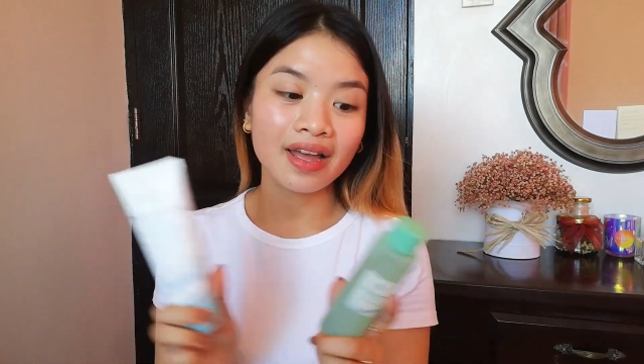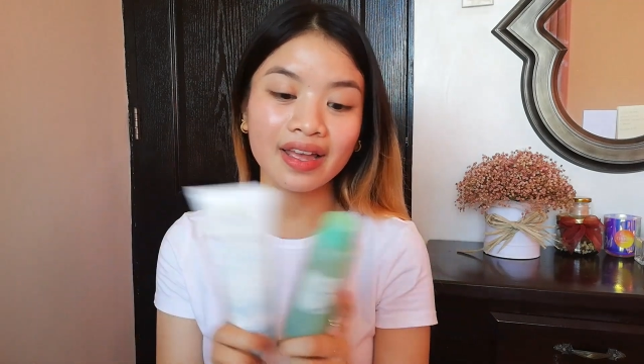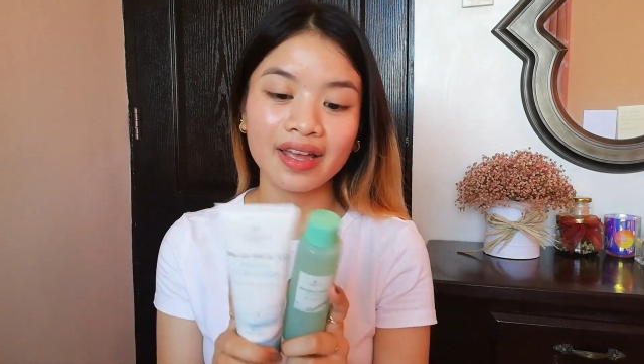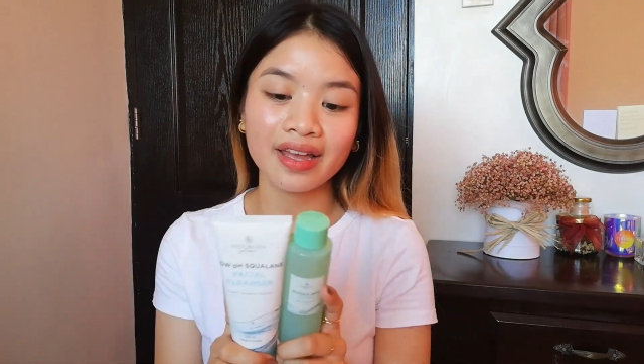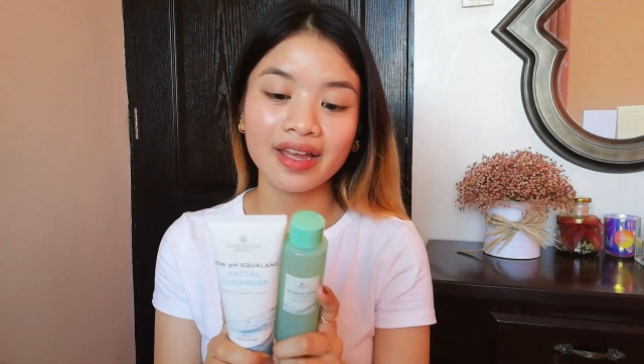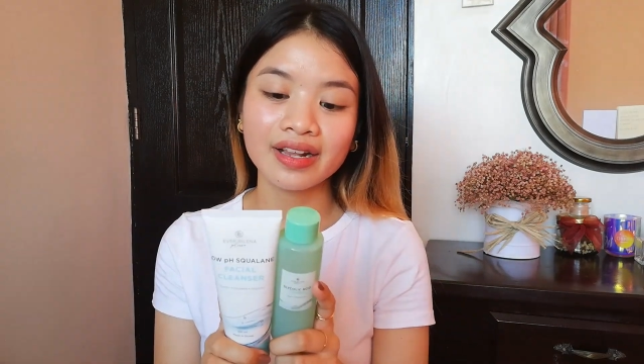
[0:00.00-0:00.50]

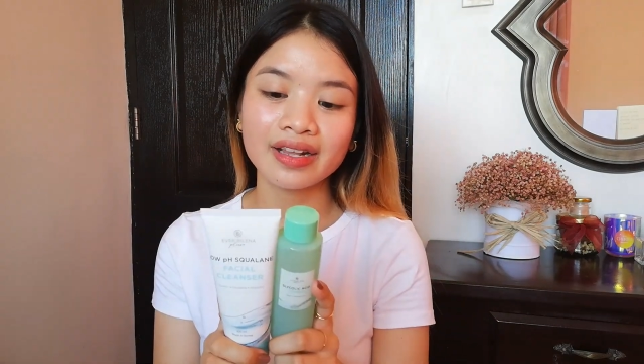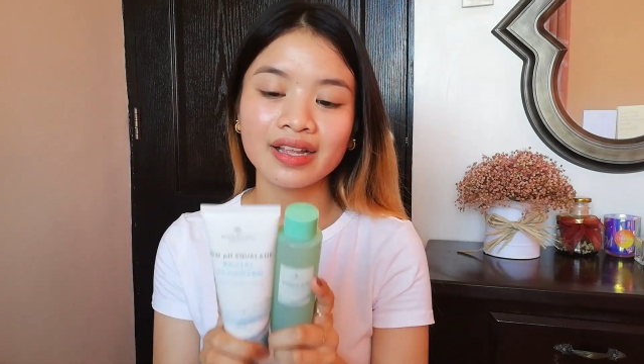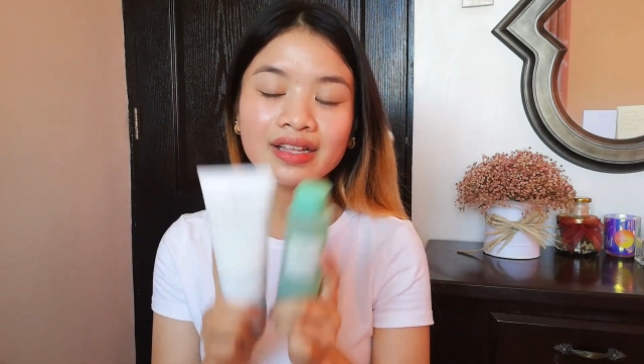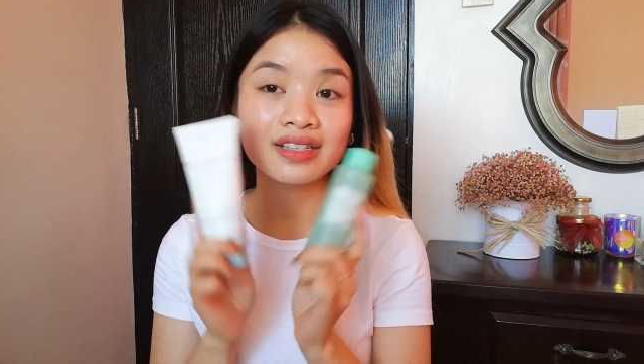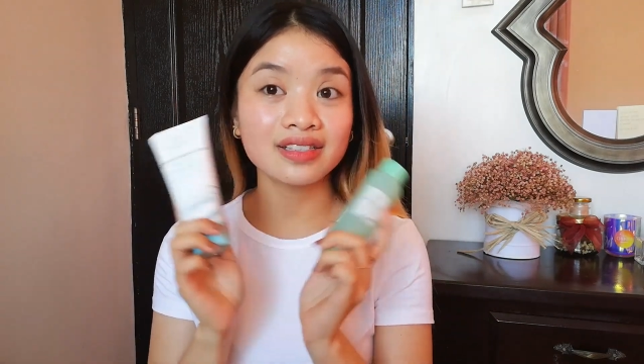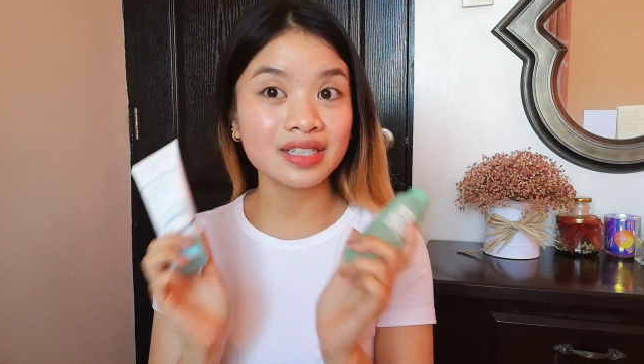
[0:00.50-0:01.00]
And
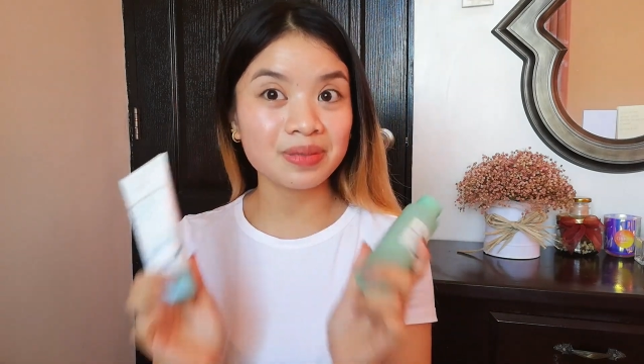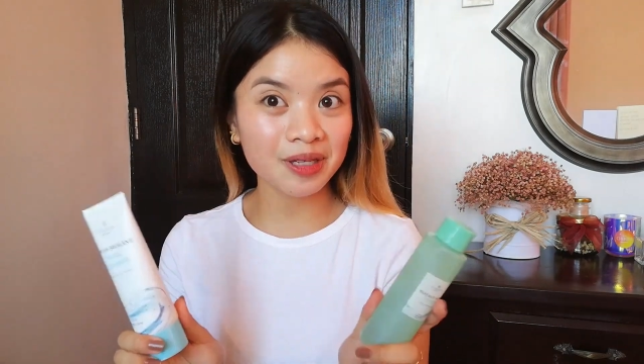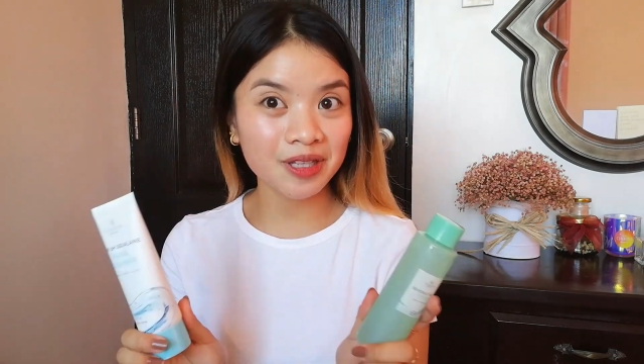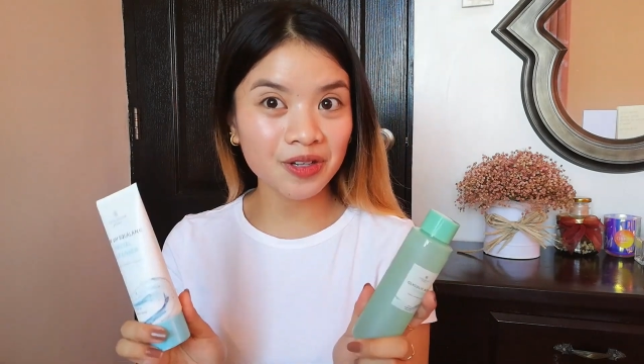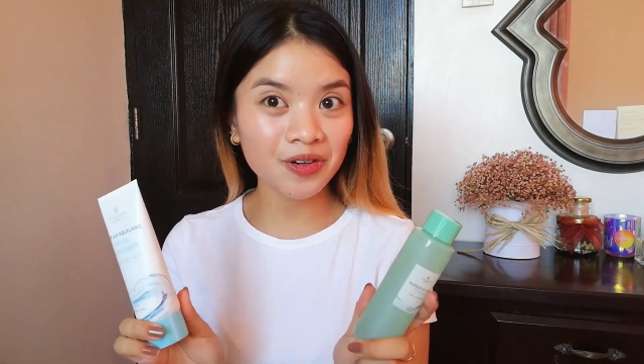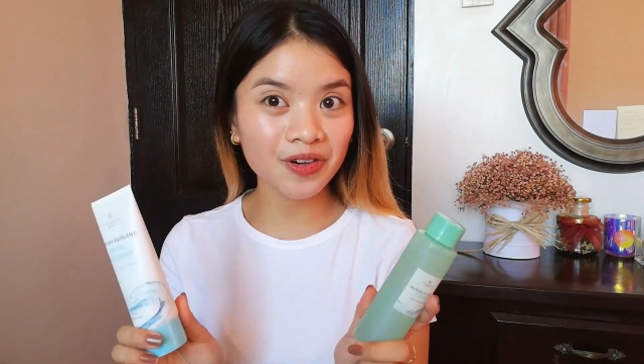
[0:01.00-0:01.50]
this is
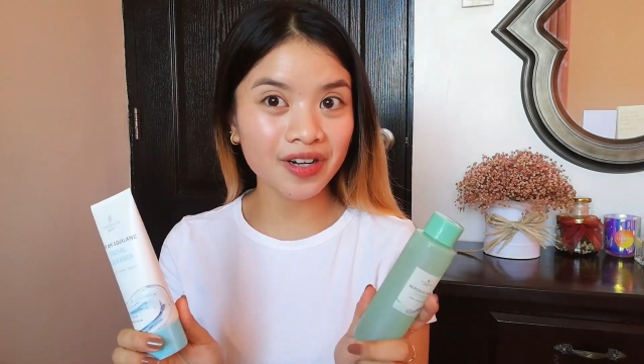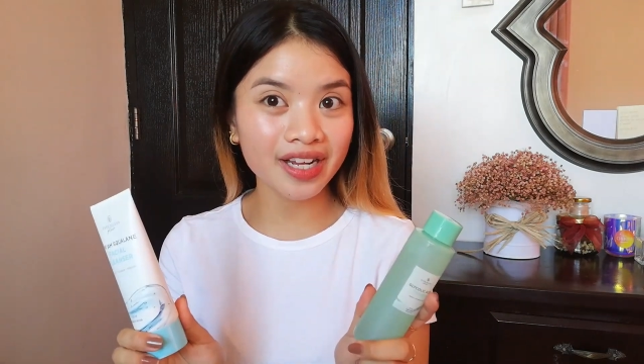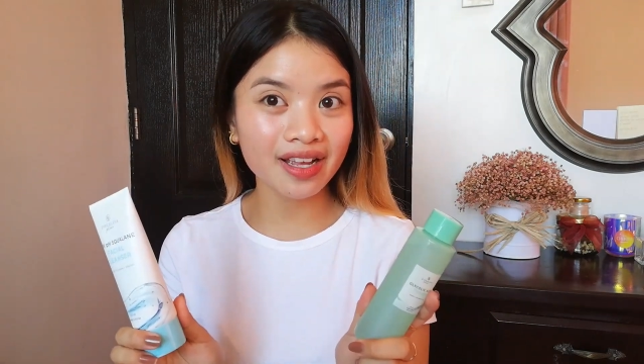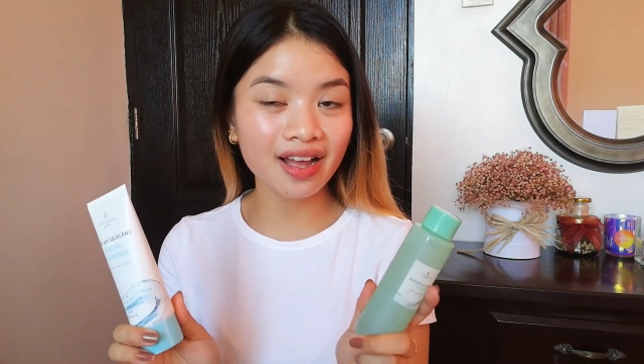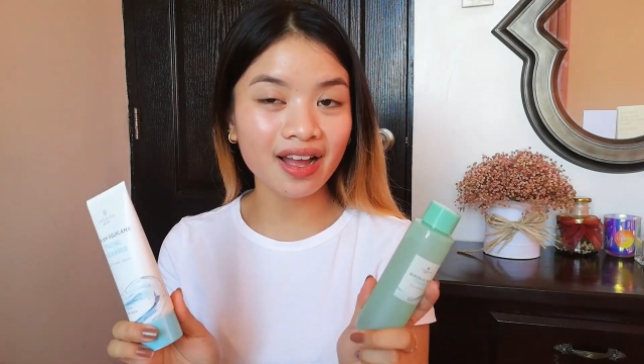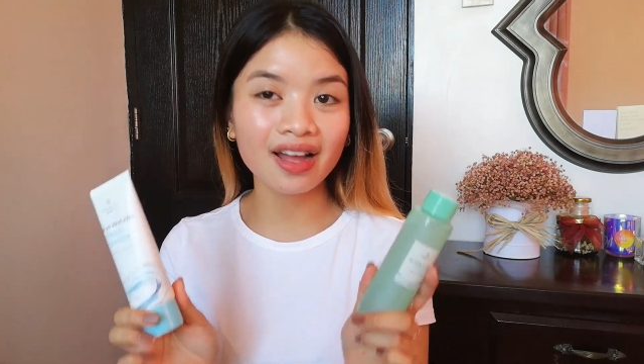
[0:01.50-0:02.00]
made in
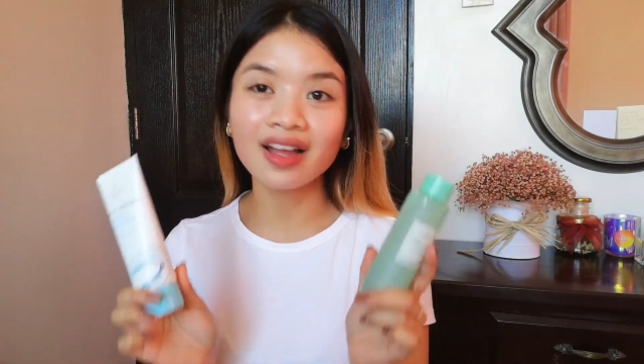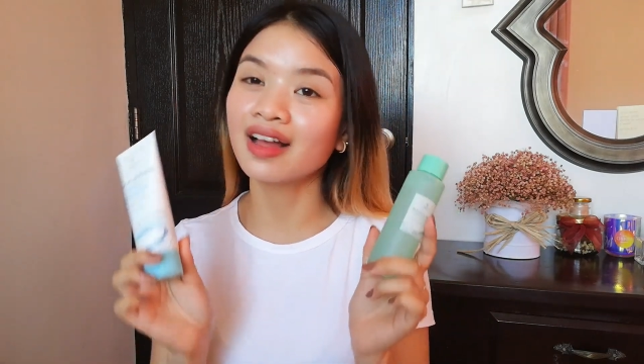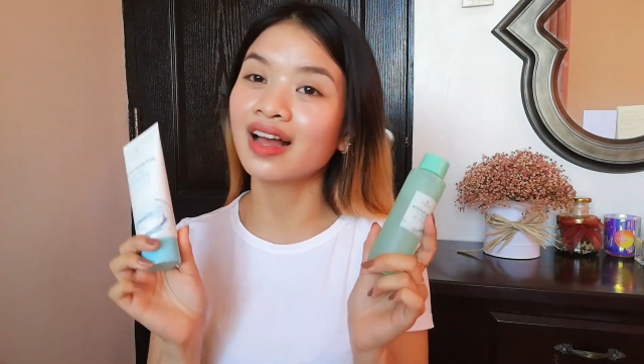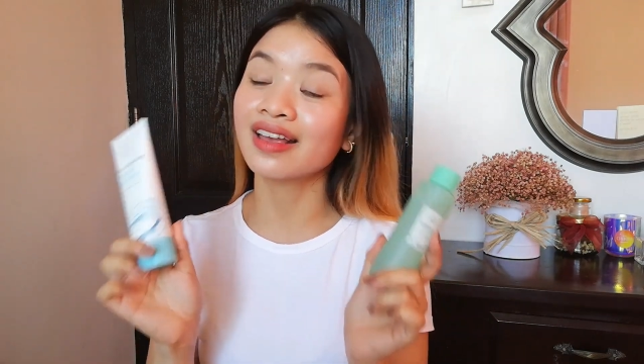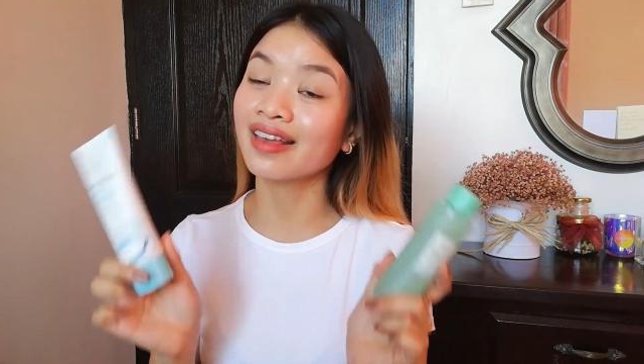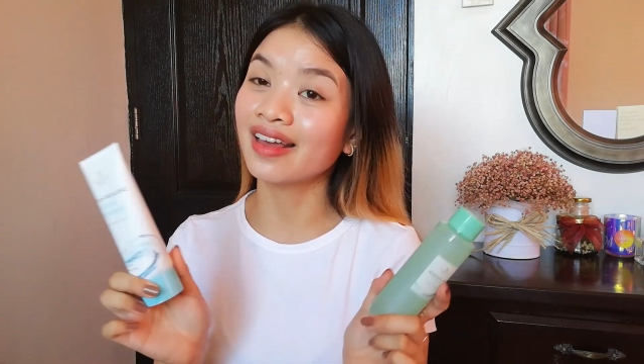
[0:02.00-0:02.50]
Korea,
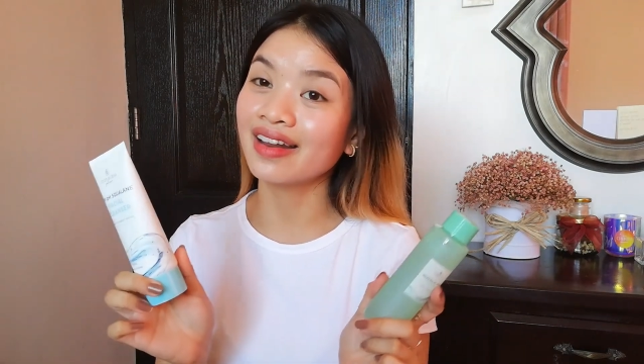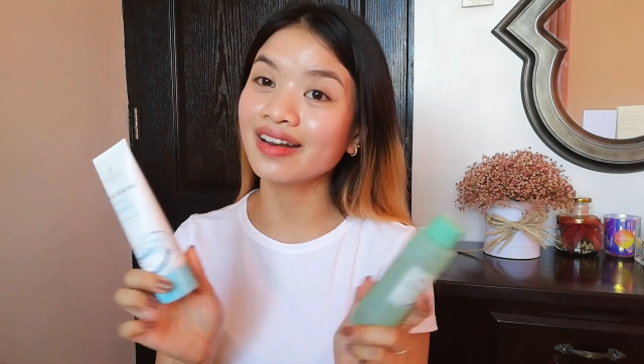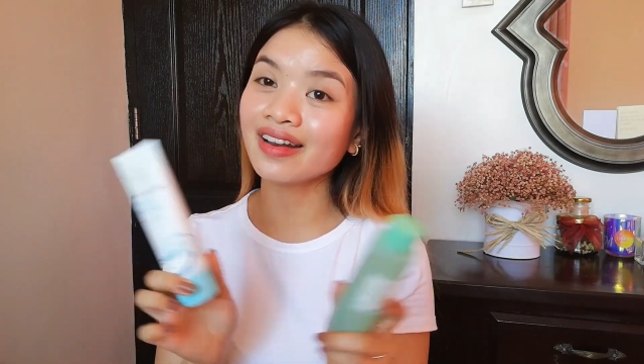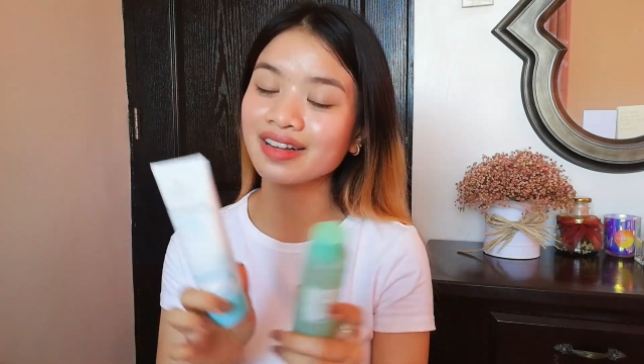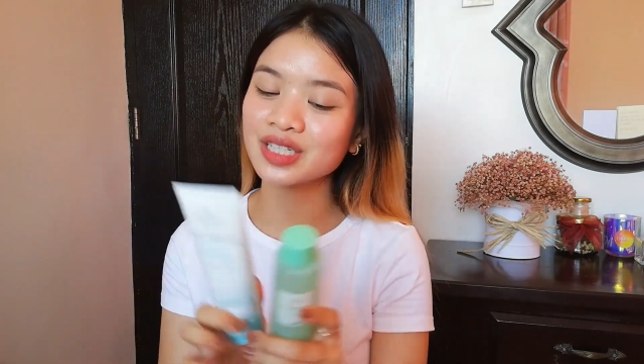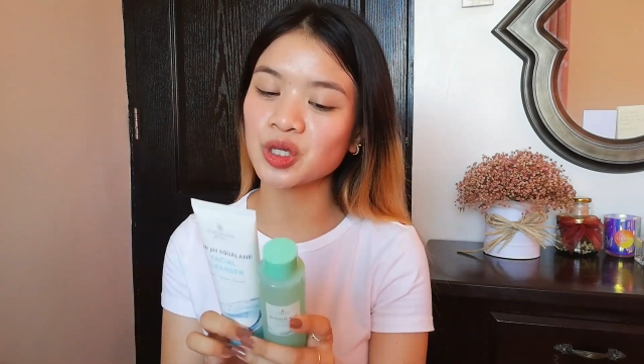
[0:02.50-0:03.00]
again.